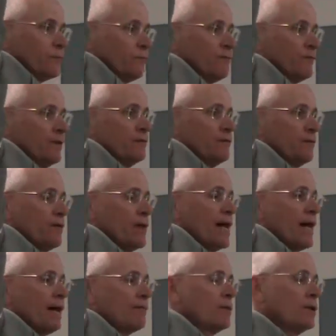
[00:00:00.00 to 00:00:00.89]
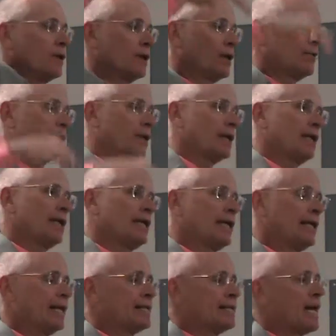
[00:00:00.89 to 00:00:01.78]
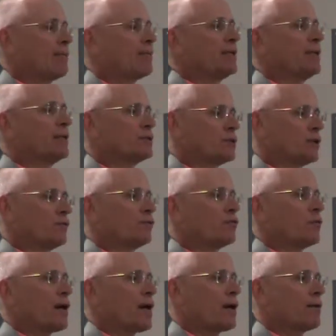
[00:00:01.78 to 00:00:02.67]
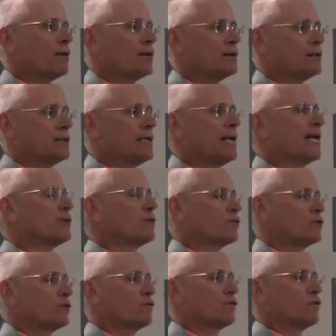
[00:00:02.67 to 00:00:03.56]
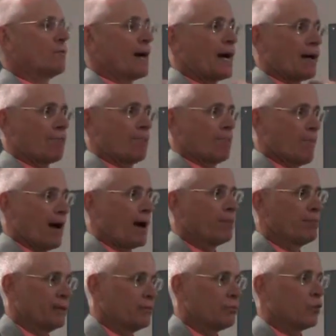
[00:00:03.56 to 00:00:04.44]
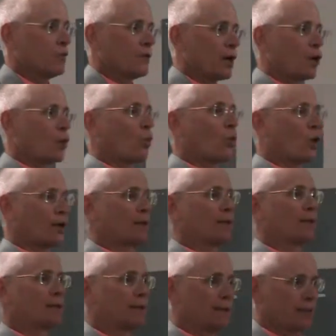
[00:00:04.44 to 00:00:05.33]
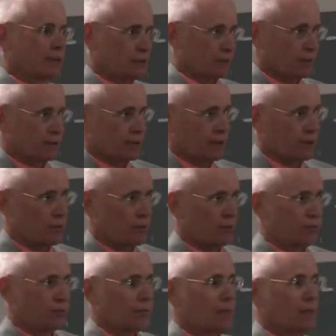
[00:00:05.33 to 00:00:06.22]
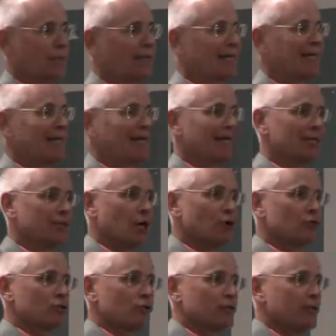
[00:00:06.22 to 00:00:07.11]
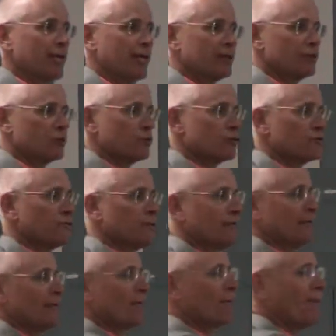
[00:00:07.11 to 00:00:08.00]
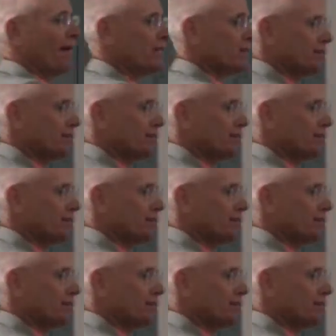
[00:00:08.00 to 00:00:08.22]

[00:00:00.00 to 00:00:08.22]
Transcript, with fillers: 55. Anytime it gets overcrowded, it's dangerous for my, my people that are working in the detention center. And it's also dangerous to the inmates